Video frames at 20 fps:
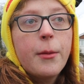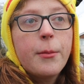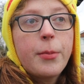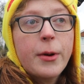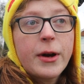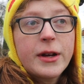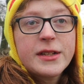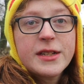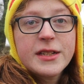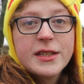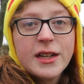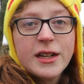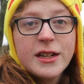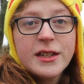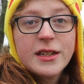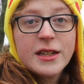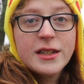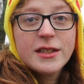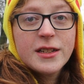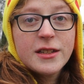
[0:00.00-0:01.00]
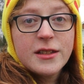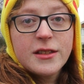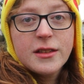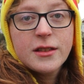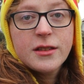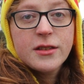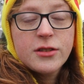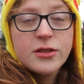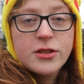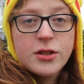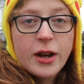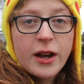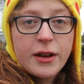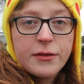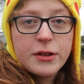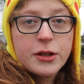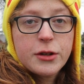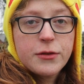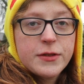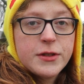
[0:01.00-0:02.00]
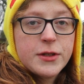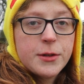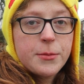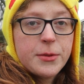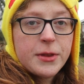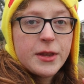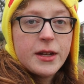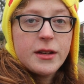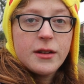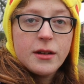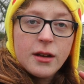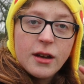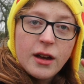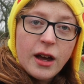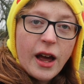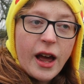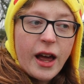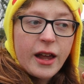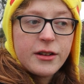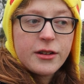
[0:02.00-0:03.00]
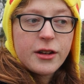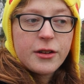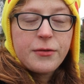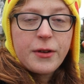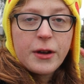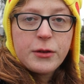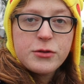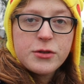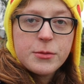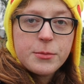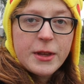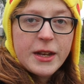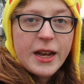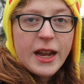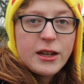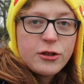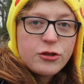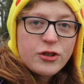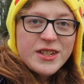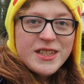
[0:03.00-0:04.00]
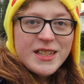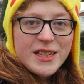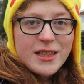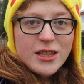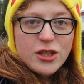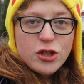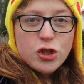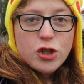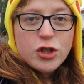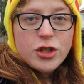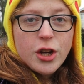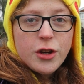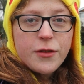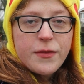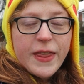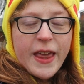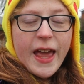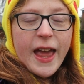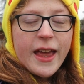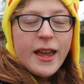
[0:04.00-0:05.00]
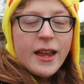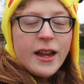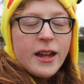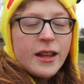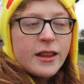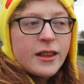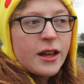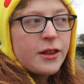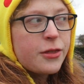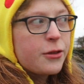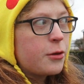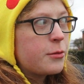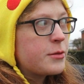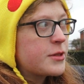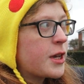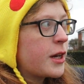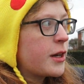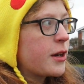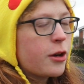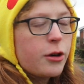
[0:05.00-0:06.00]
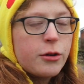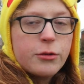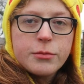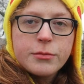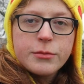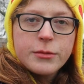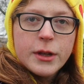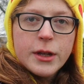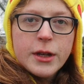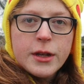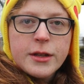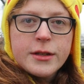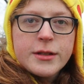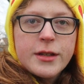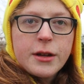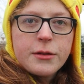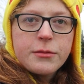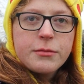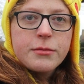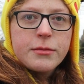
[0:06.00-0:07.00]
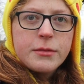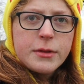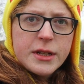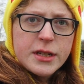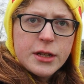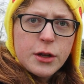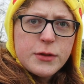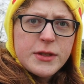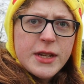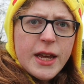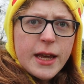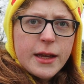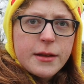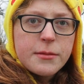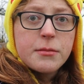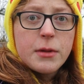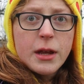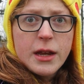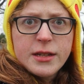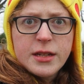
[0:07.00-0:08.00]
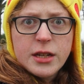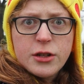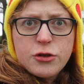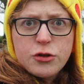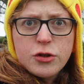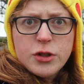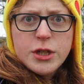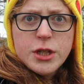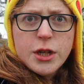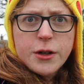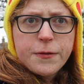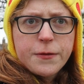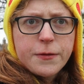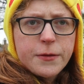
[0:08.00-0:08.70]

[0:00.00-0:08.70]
But I decided to have a look for something, and I found something interesting that's just over there that I thought was kind of cool. So let's go see it. It's history stuff.